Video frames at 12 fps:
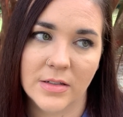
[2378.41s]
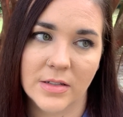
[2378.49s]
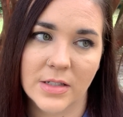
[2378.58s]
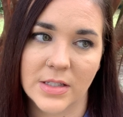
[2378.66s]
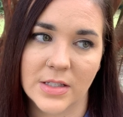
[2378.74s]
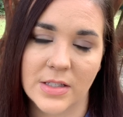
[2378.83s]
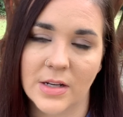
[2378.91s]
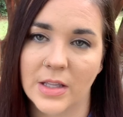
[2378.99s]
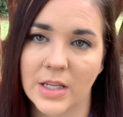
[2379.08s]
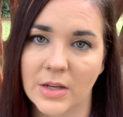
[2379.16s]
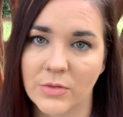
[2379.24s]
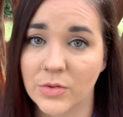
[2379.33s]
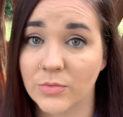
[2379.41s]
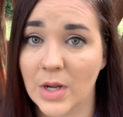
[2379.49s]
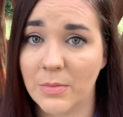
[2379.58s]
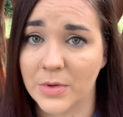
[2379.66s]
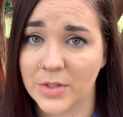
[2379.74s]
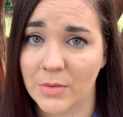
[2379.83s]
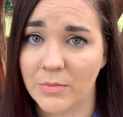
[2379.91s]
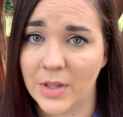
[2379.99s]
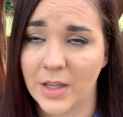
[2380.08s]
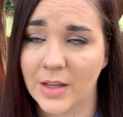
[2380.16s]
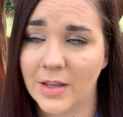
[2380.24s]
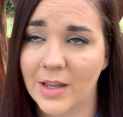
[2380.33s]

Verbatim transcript: because it's not like it was rape or something.